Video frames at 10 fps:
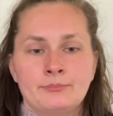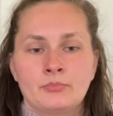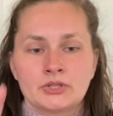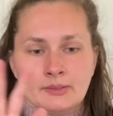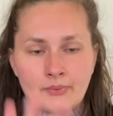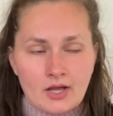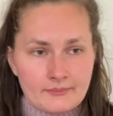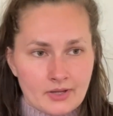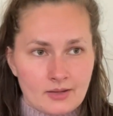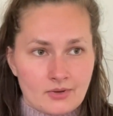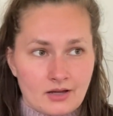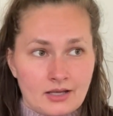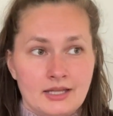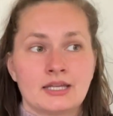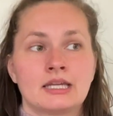Put the pom-pom
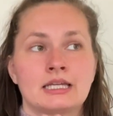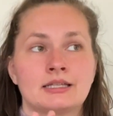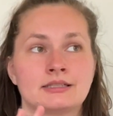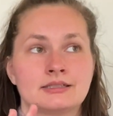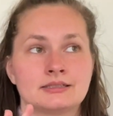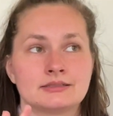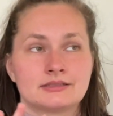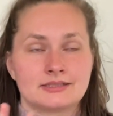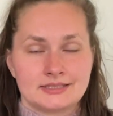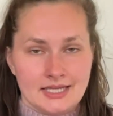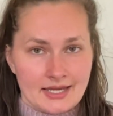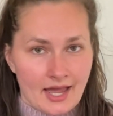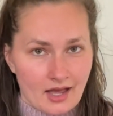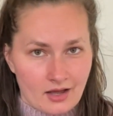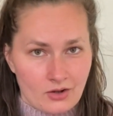on, see
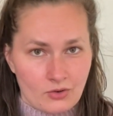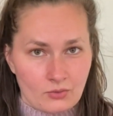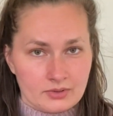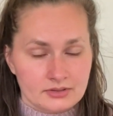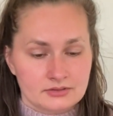how